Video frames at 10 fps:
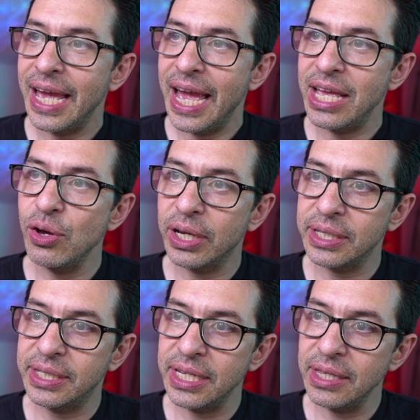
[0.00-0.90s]
And you could
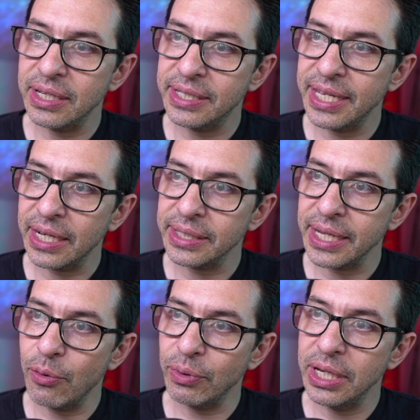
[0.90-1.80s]
see the
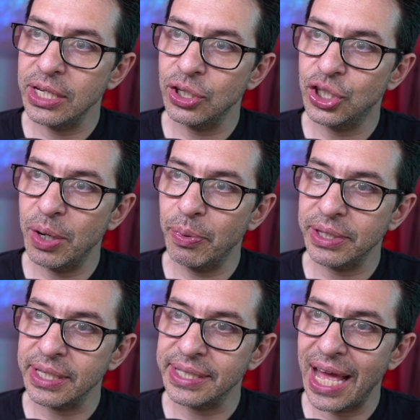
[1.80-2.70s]
sextile relationship with
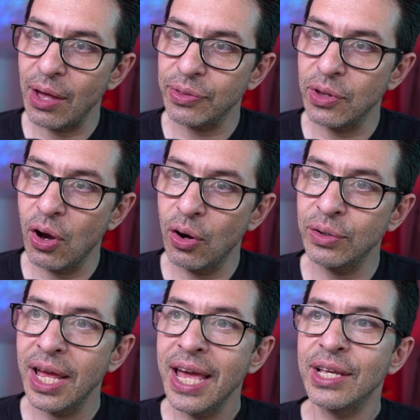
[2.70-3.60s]
the South
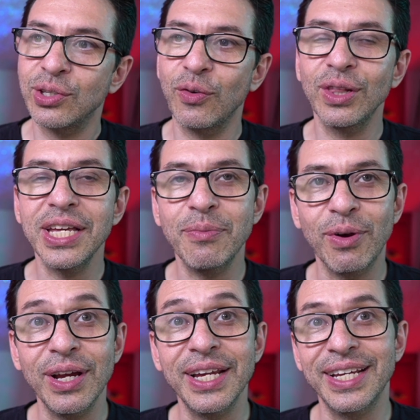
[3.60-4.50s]
Node. So
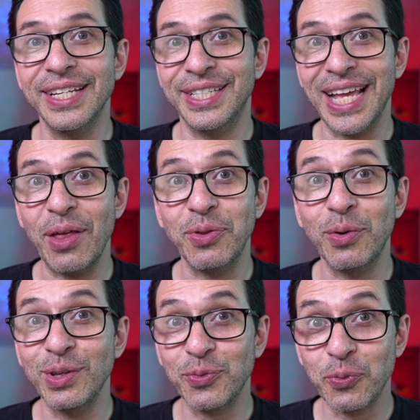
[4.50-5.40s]
Libra uh, South Node
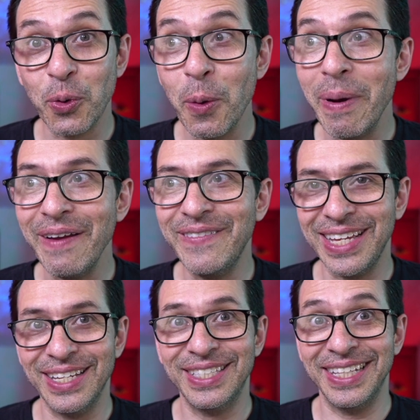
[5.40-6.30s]
is ruled by
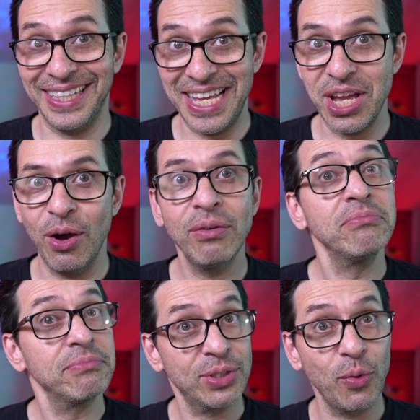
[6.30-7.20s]
Venus and Leo.
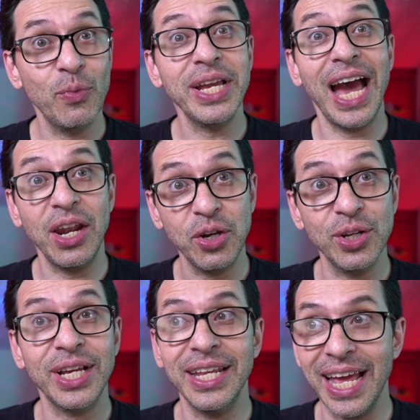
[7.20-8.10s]
So we got a
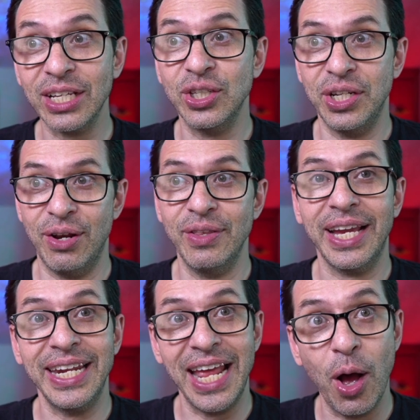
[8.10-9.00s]
good connection here that
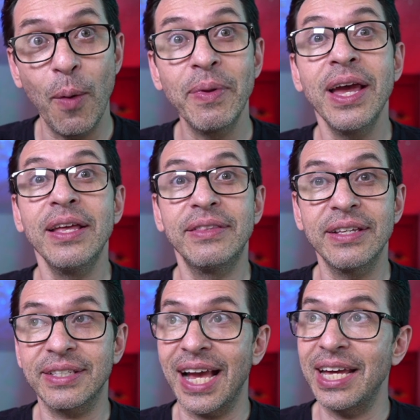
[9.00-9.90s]
can help
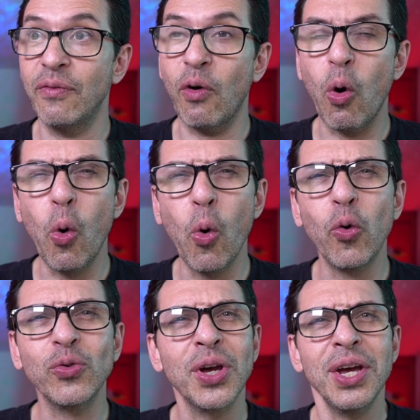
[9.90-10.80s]
this kind of
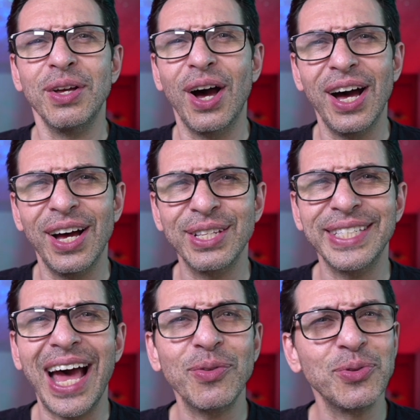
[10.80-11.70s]
old uh,
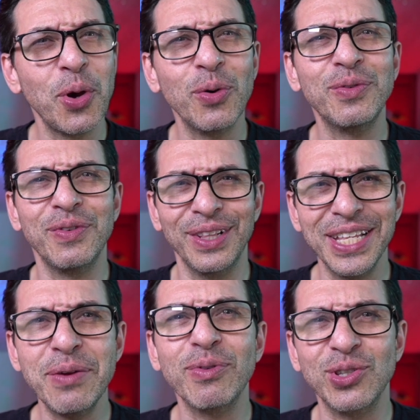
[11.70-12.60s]
South Node
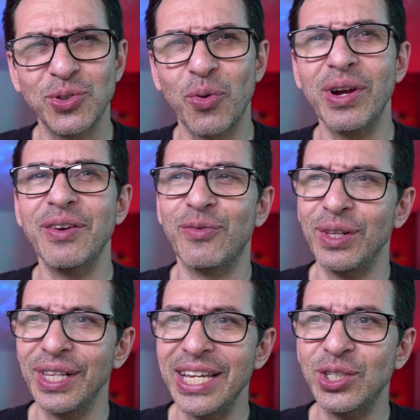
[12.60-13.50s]
Libra story of
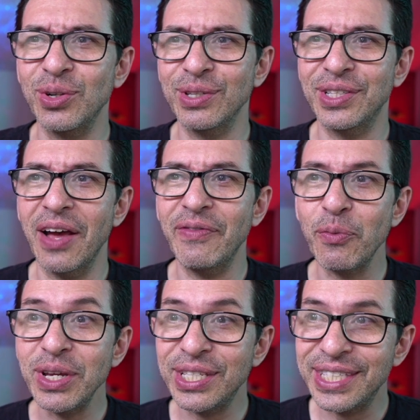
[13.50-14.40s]
relational stuff, and
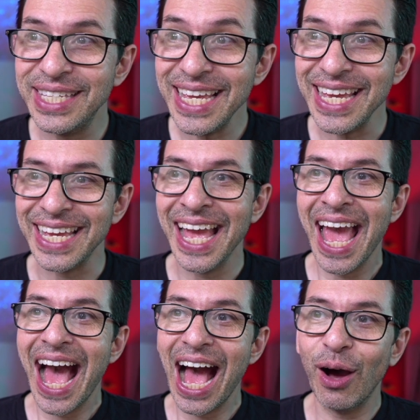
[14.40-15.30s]
we see
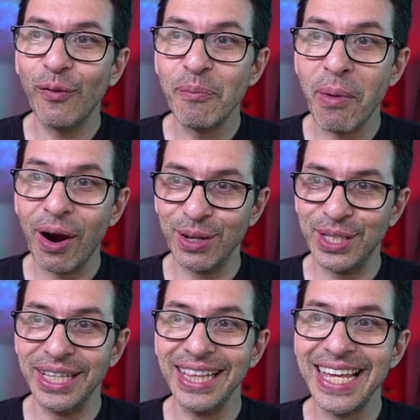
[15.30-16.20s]
how Mars
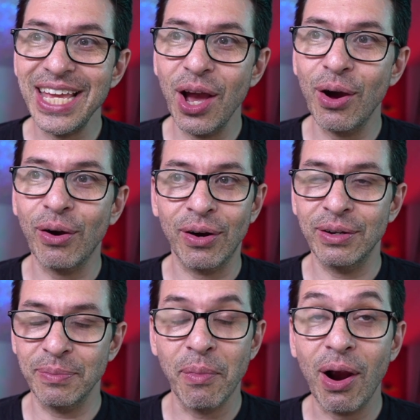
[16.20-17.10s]
and Leo or
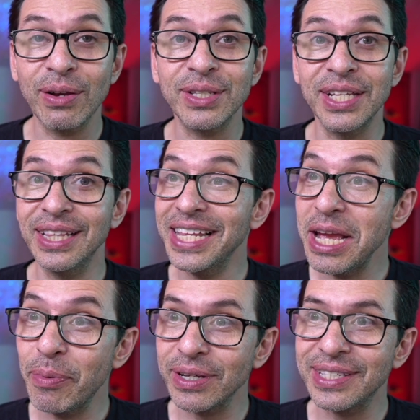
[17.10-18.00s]
Mars and
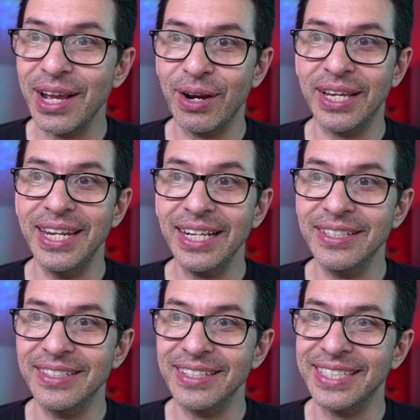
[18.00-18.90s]
Libra is there
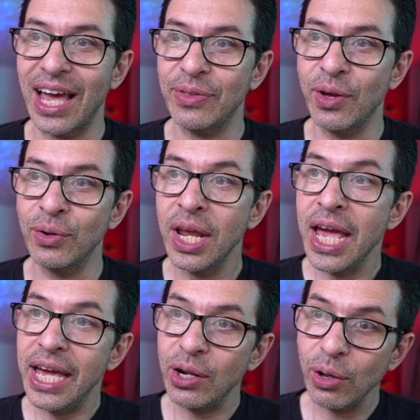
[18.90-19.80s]
connected to the South Node,
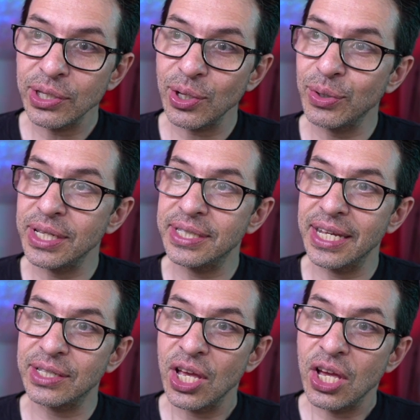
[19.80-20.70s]
and also in a
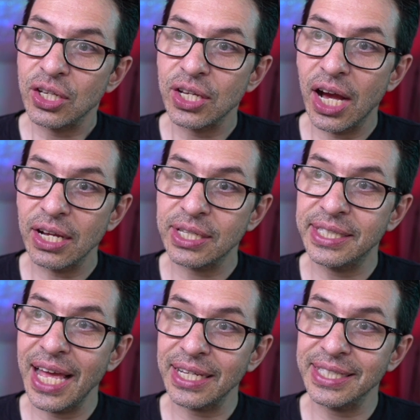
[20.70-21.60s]
sense uh,
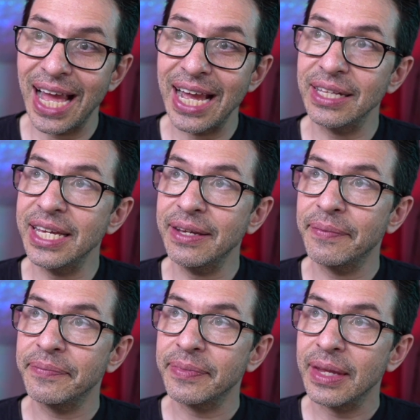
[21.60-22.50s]
sextiling
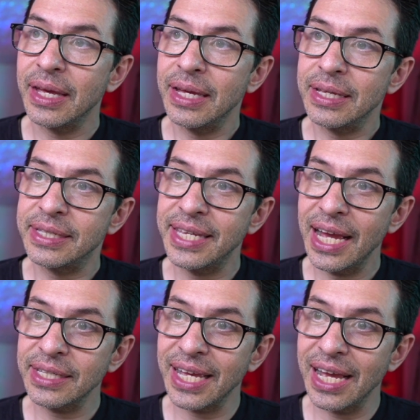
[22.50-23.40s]

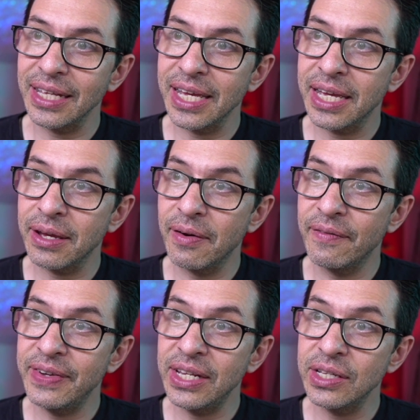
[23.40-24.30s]
sextiling
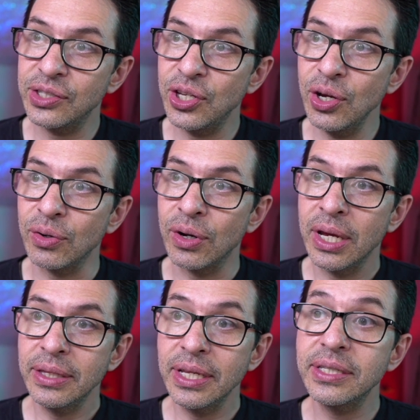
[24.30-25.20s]
Venus too.
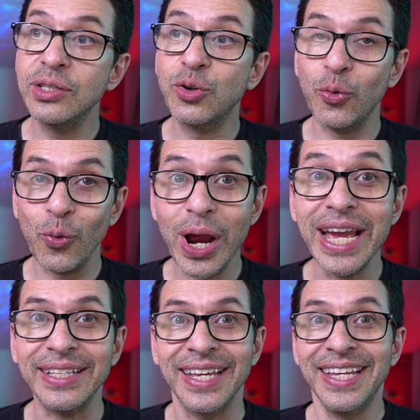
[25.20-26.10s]
This is
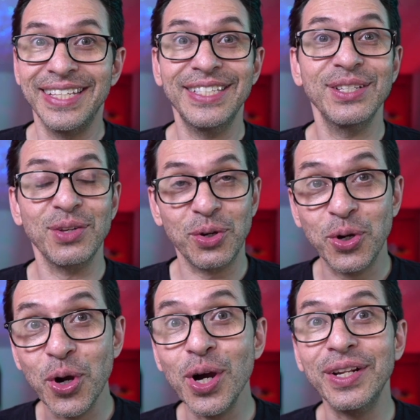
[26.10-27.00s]
great. This is a
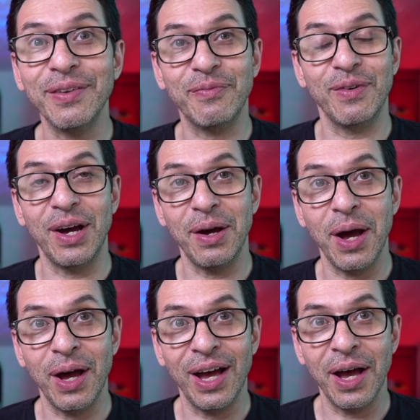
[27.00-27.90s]
good
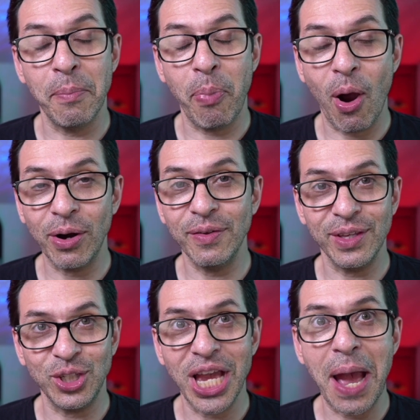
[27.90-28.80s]
uh, uh, part of the
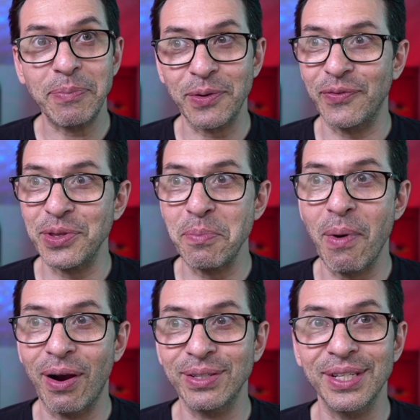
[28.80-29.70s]
chapter for the
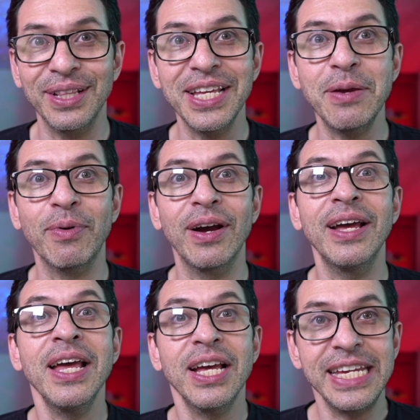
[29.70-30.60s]
Mars and Libra
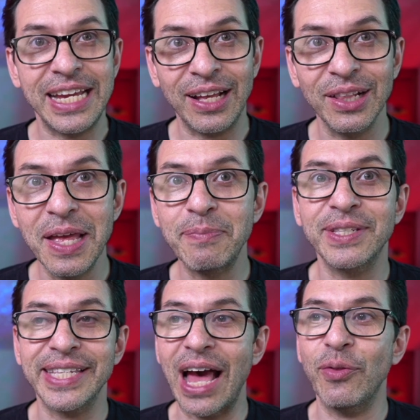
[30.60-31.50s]
eclipse
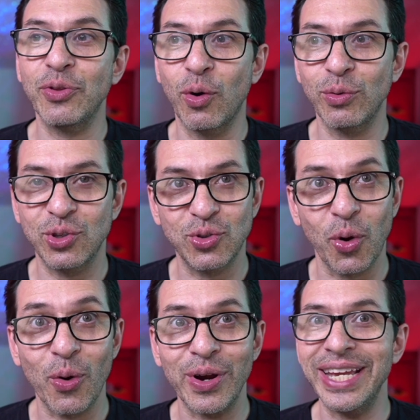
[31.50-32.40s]
South Node
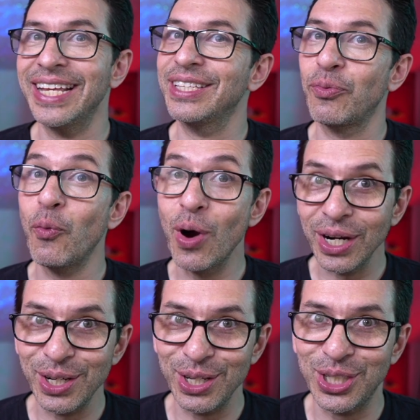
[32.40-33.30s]
story. It's
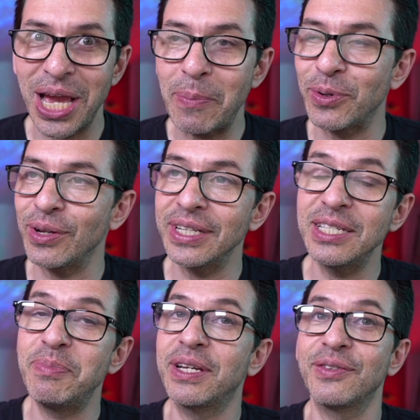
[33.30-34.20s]
one good chapter at least
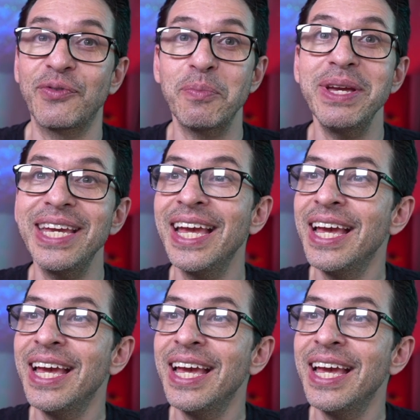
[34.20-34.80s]
because for me,